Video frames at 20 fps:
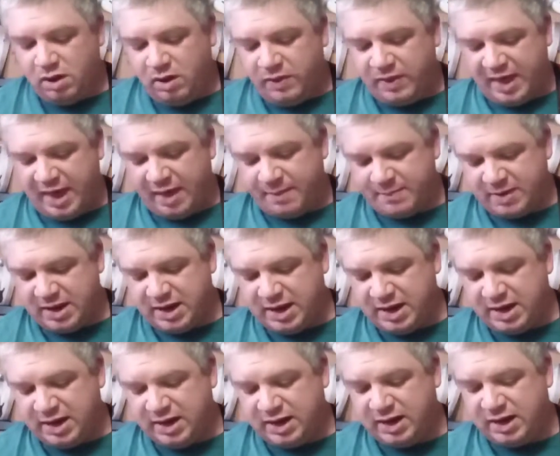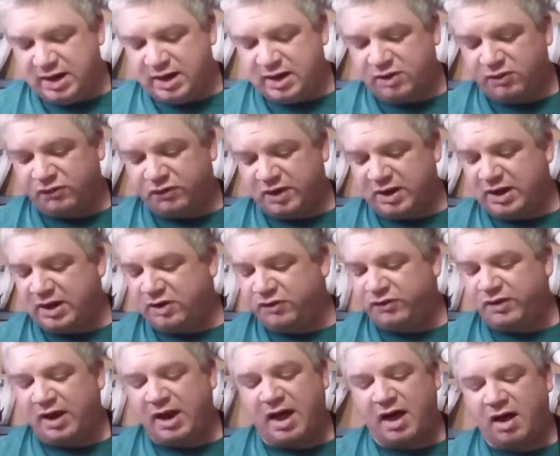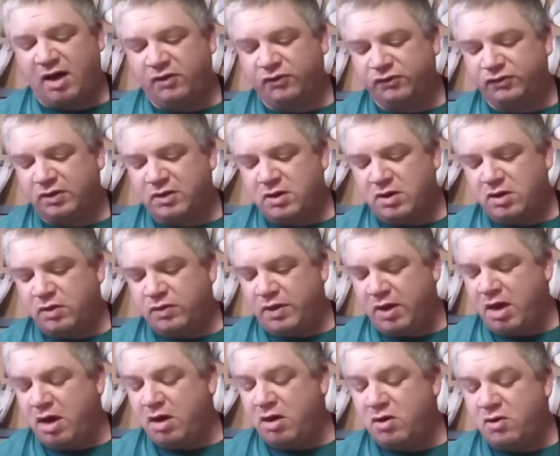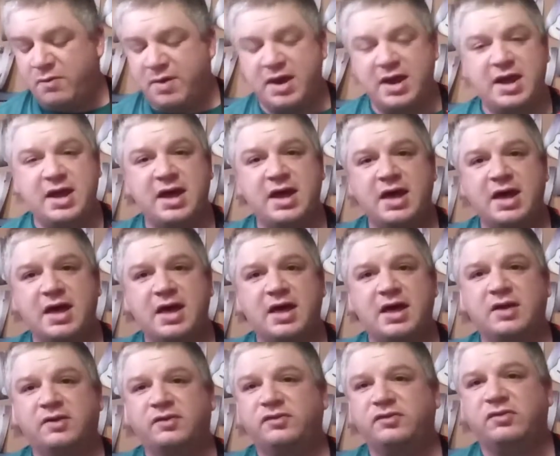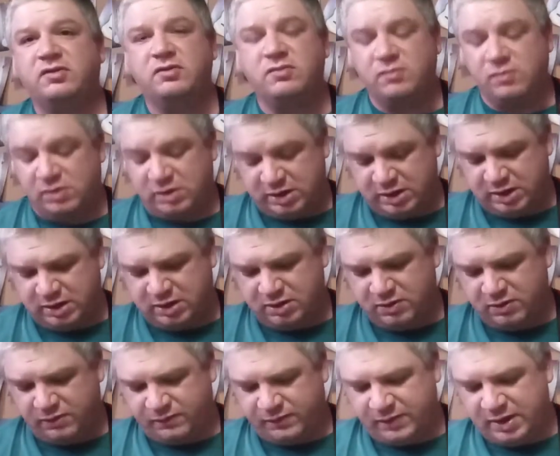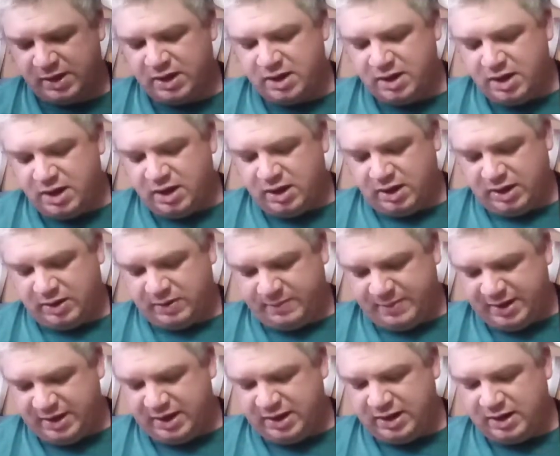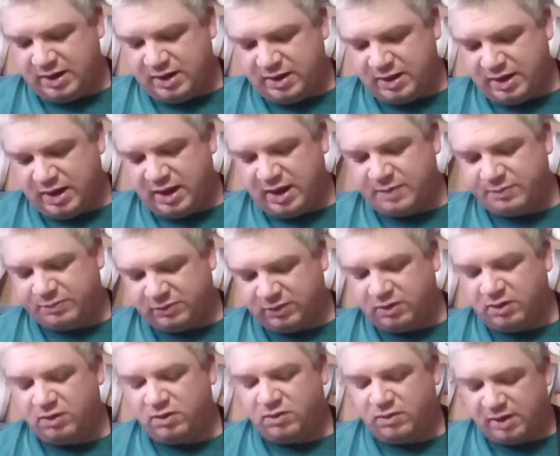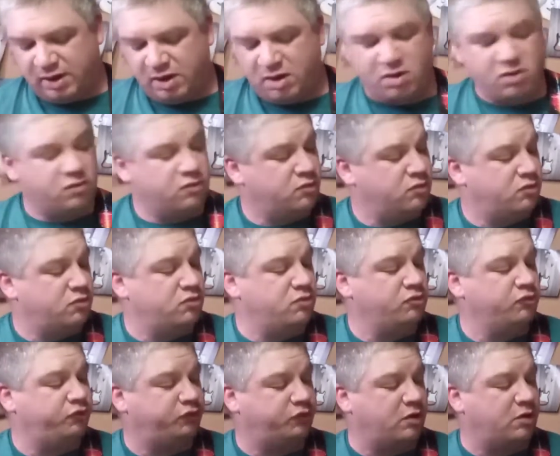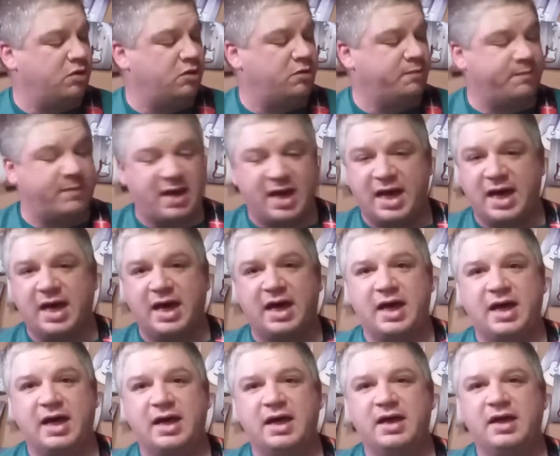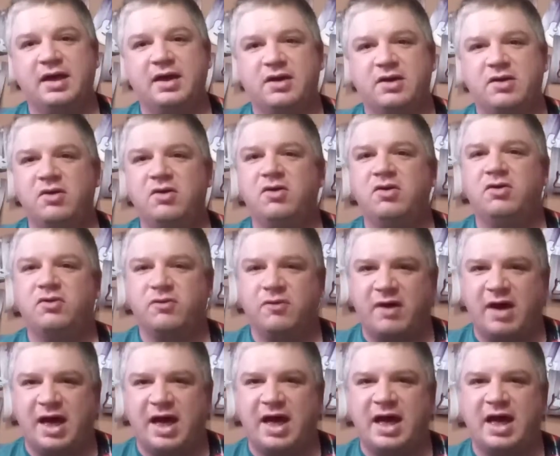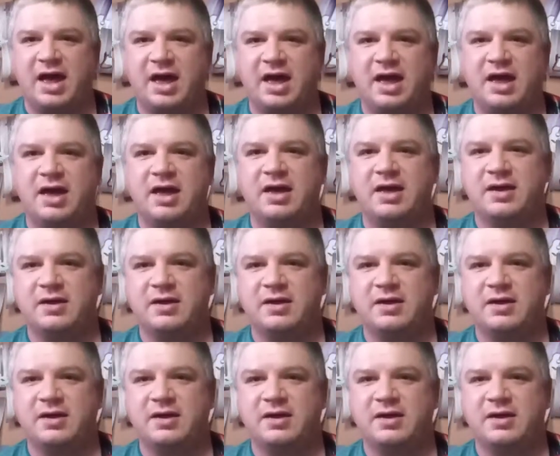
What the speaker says: That means he's lost the will to live. And me, I'm so lonesome I could cry.